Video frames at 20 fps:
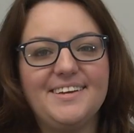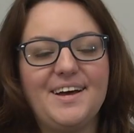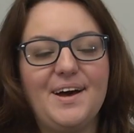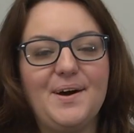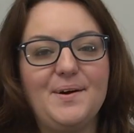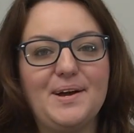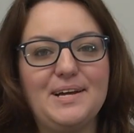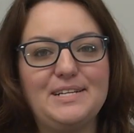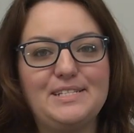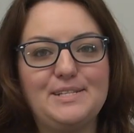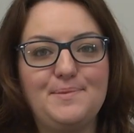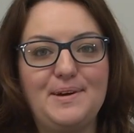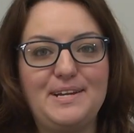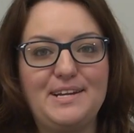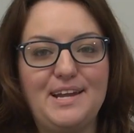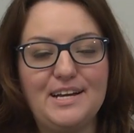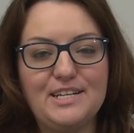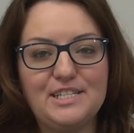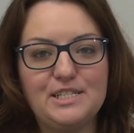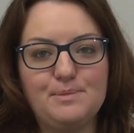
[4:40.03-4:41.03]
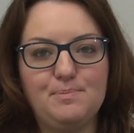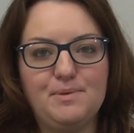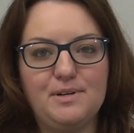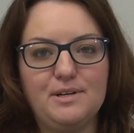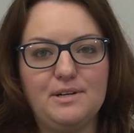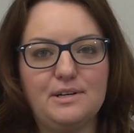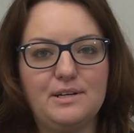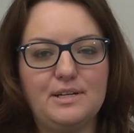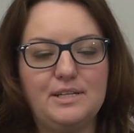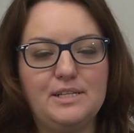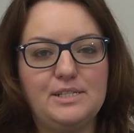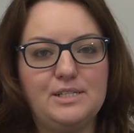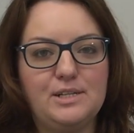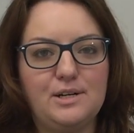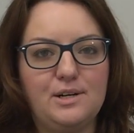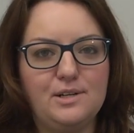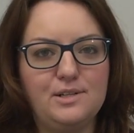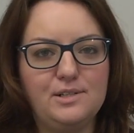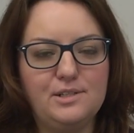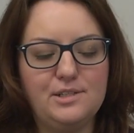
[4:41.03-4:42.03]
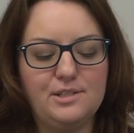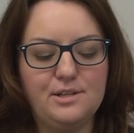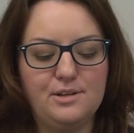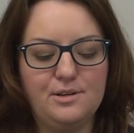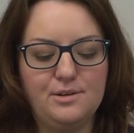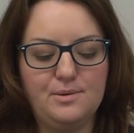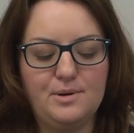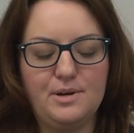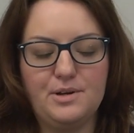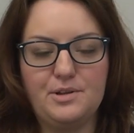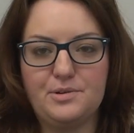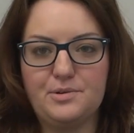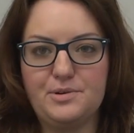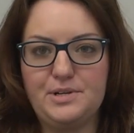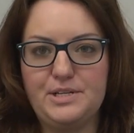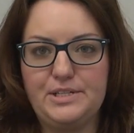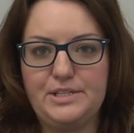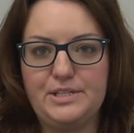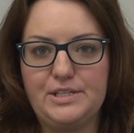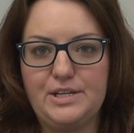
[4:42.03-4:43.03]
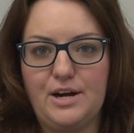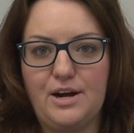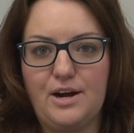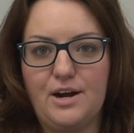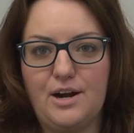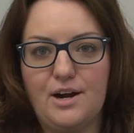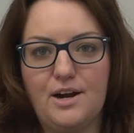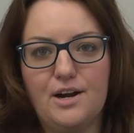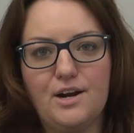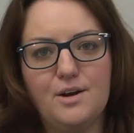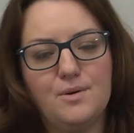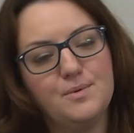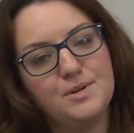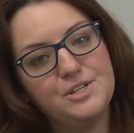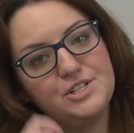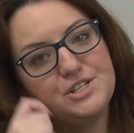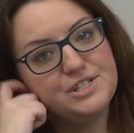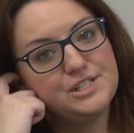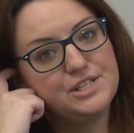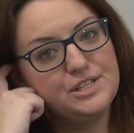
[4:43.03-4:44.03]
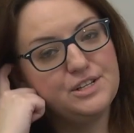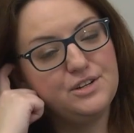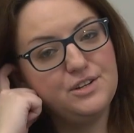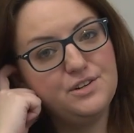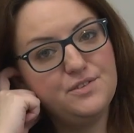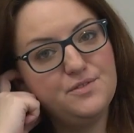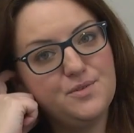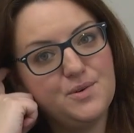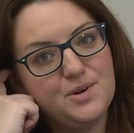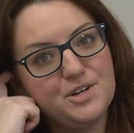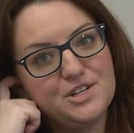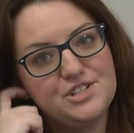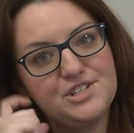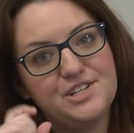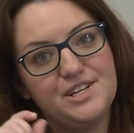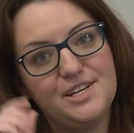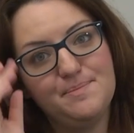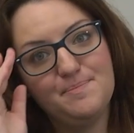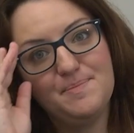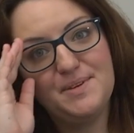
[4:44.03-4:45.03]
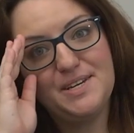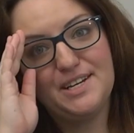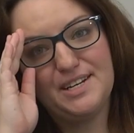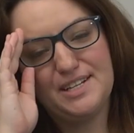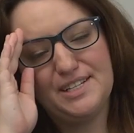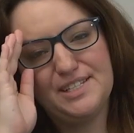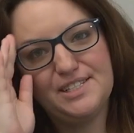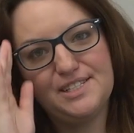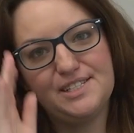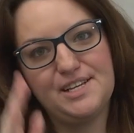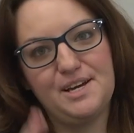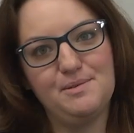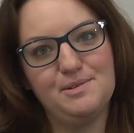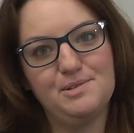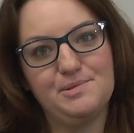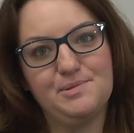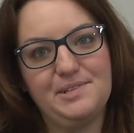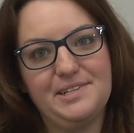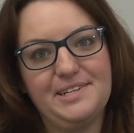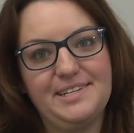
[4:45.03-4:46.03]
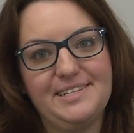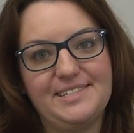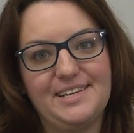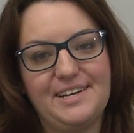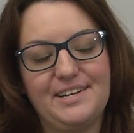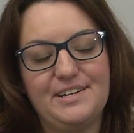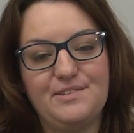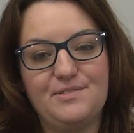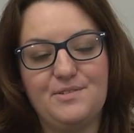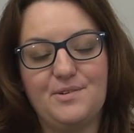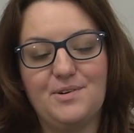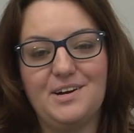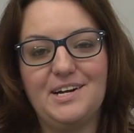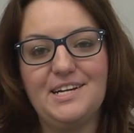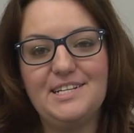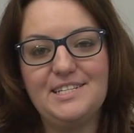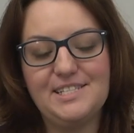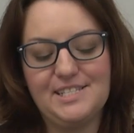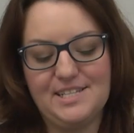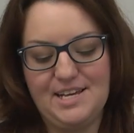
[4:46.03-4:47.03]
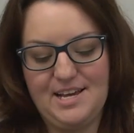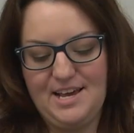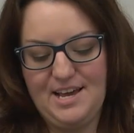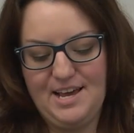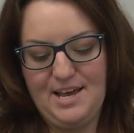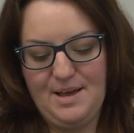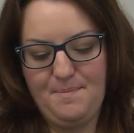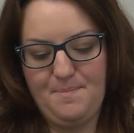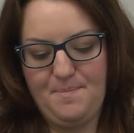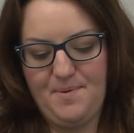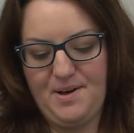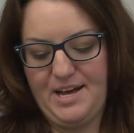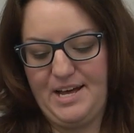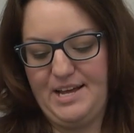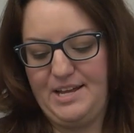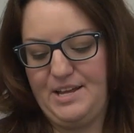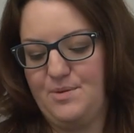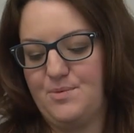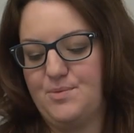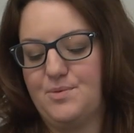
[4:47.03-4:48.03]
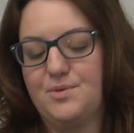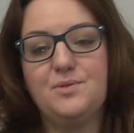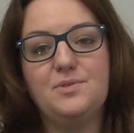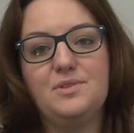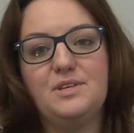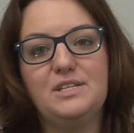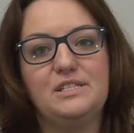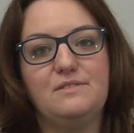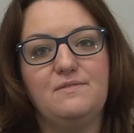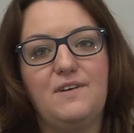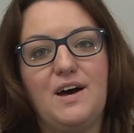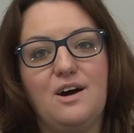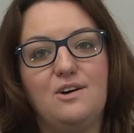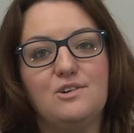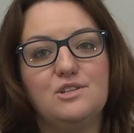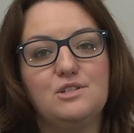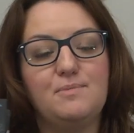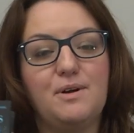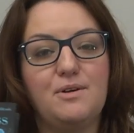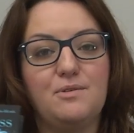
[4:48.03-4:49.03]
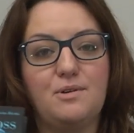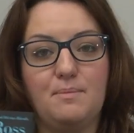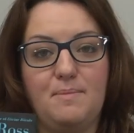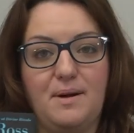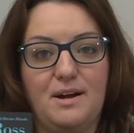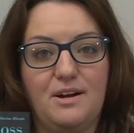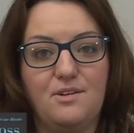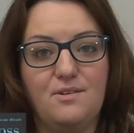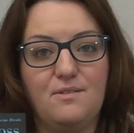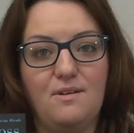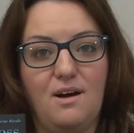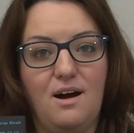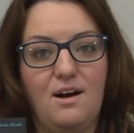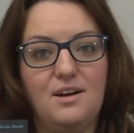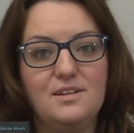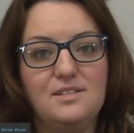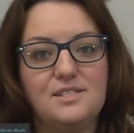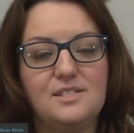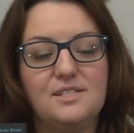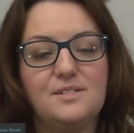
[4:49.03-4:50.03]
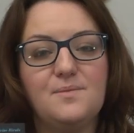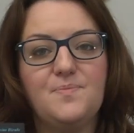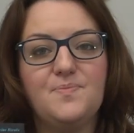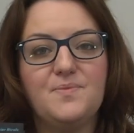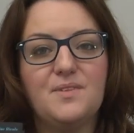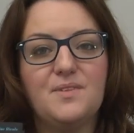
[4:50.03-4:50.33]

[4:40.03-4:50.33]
Okay, so my next book is also a 3-star, which is a little unfortunate because I was really excited for it. But Ruthless Vows by Rebecca Ross.